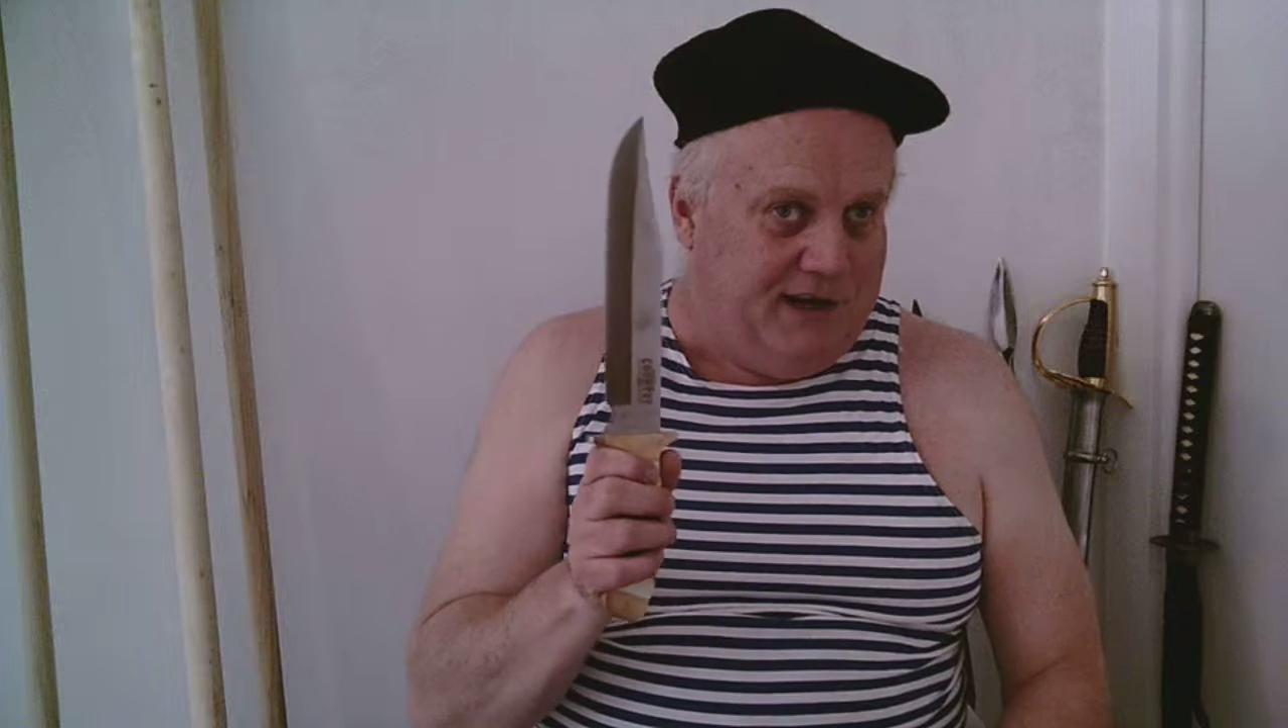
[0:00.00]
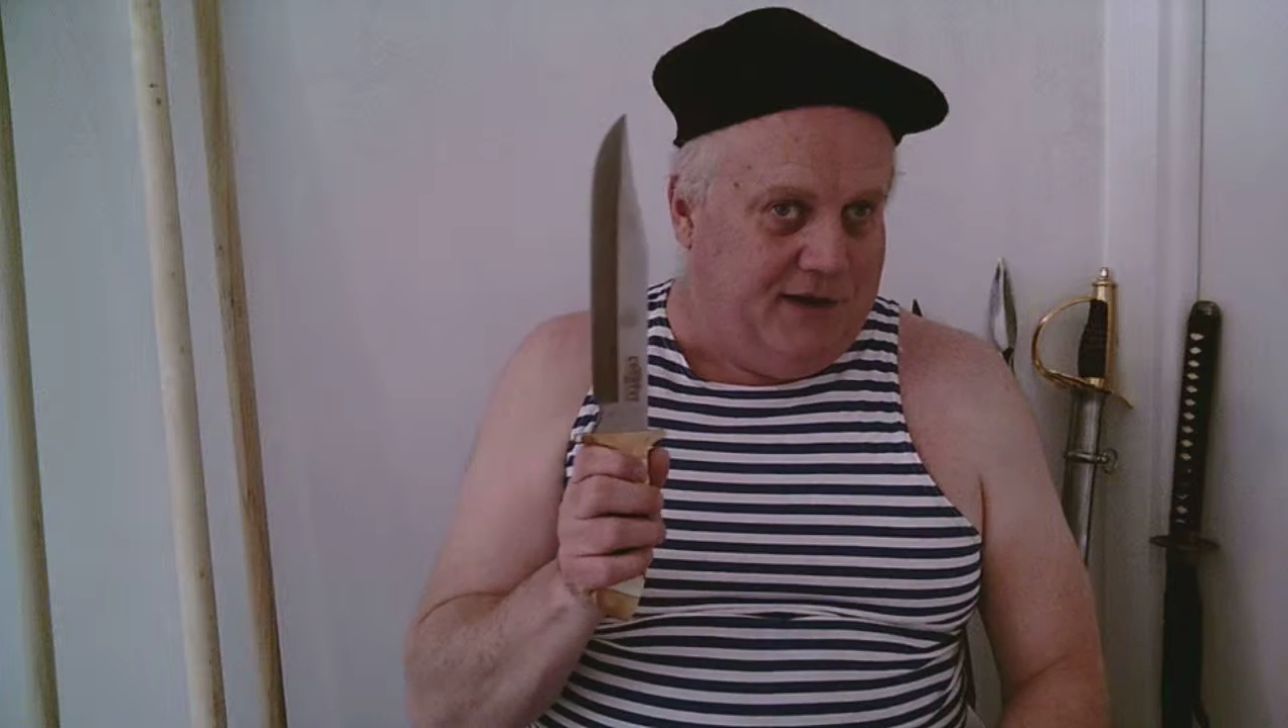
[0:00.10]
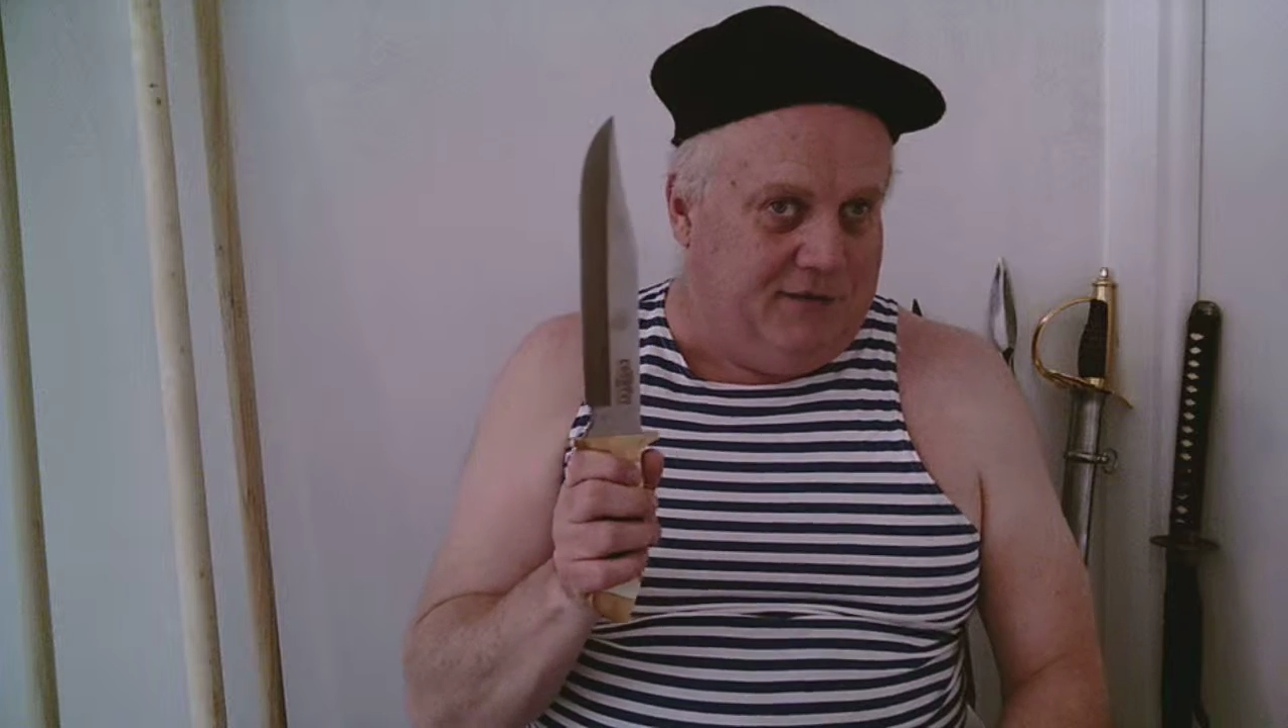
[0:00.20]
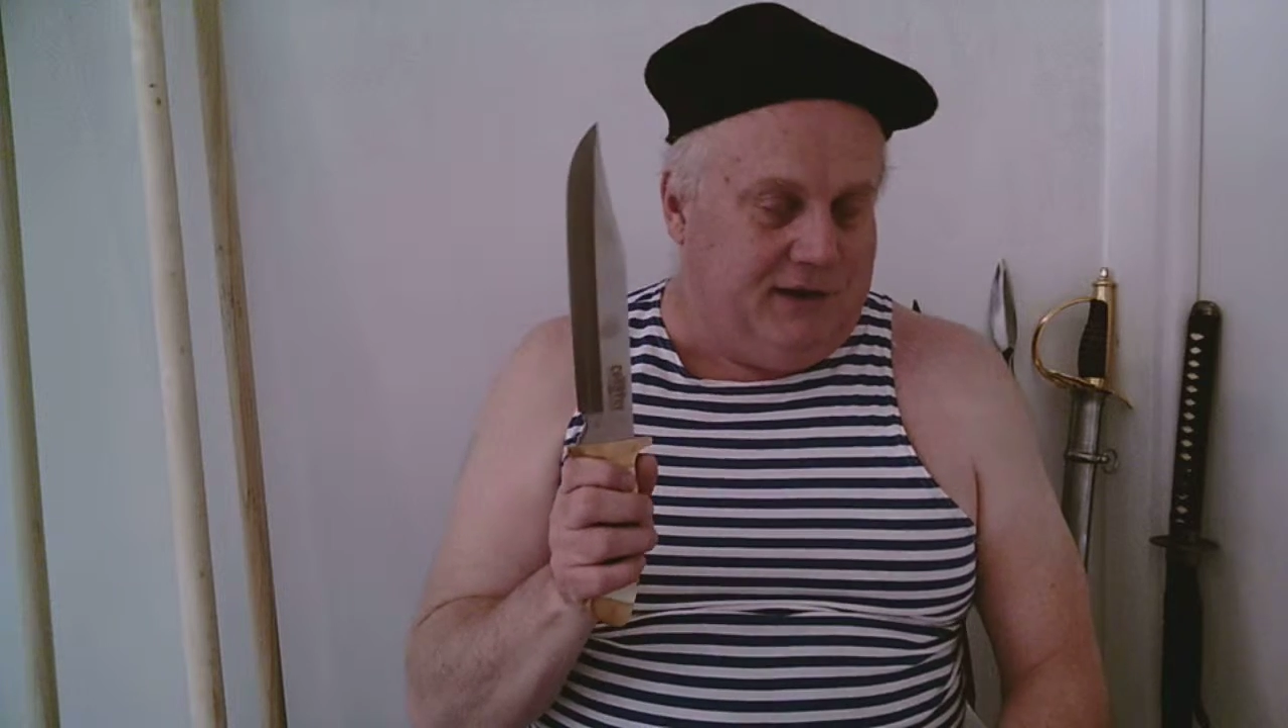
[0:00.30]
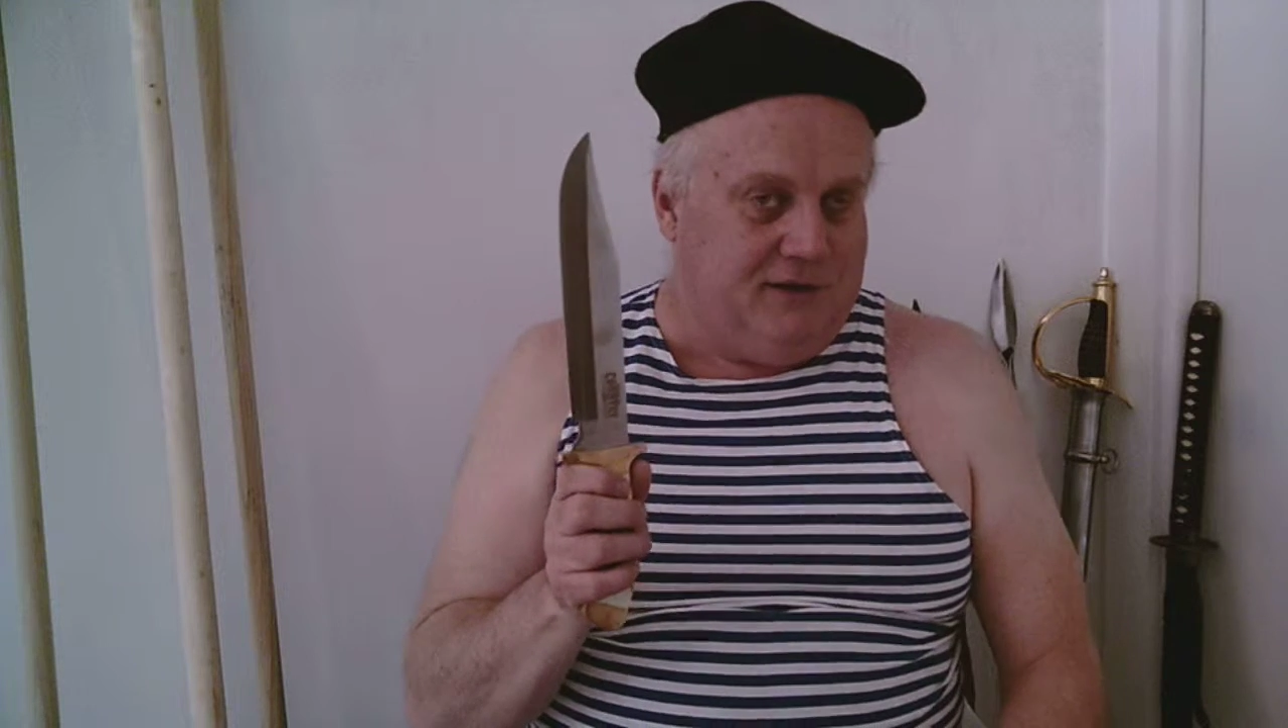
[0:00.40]
big
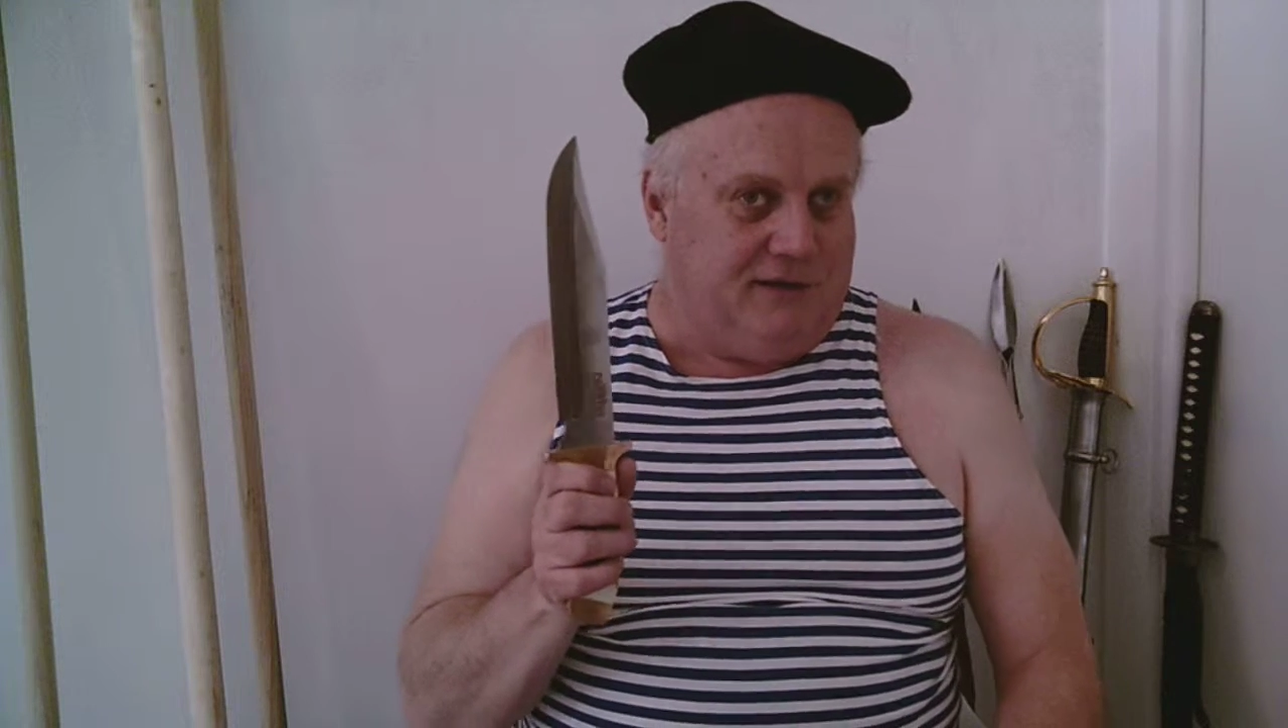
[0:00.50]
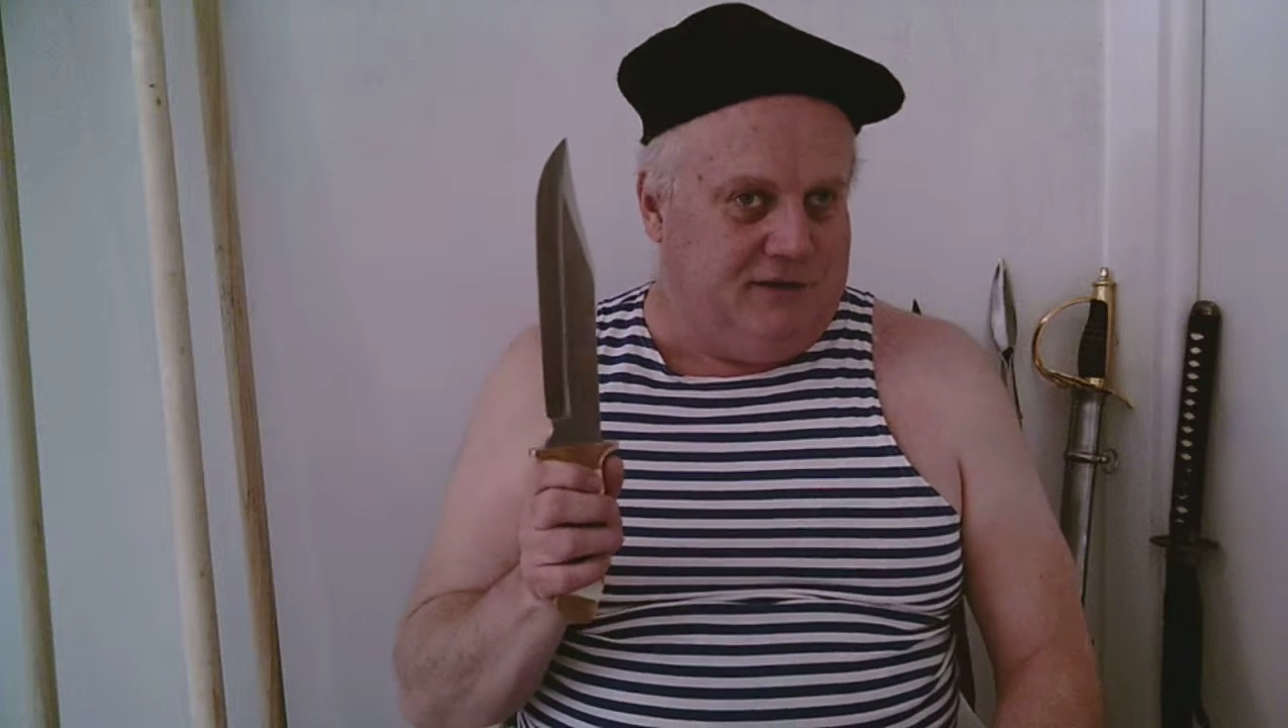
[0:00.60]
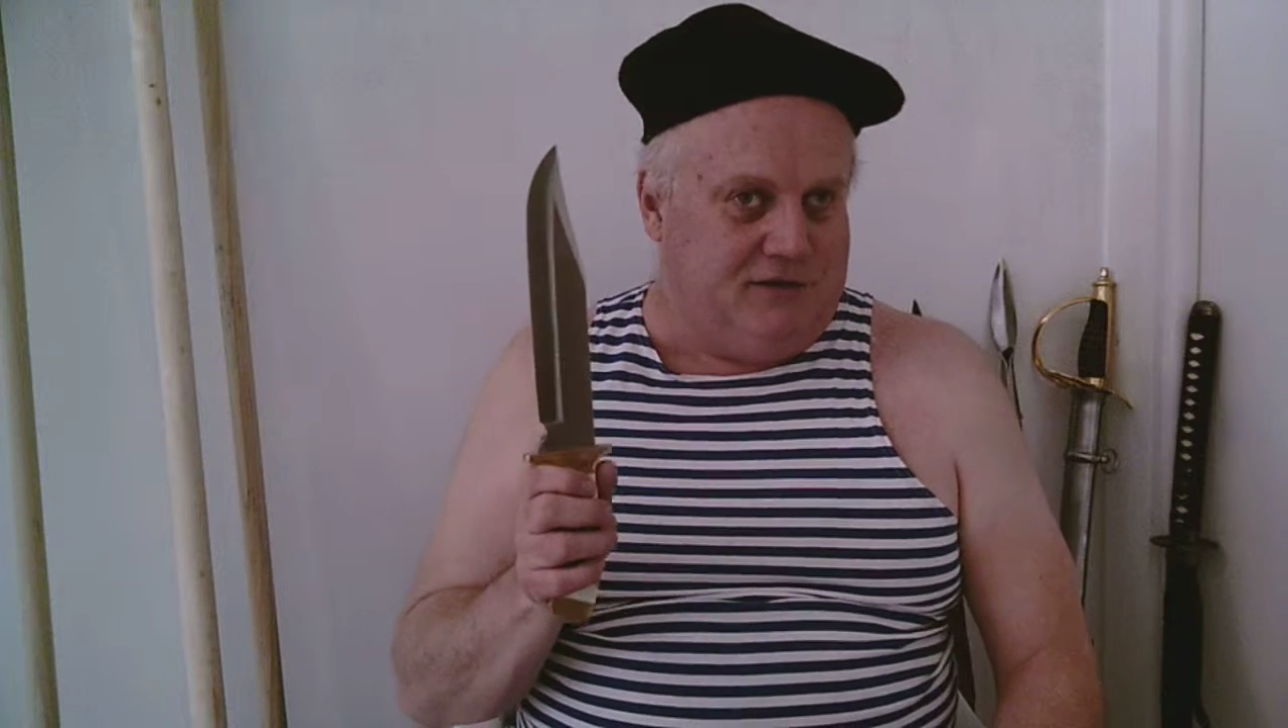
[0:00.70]
and heavy because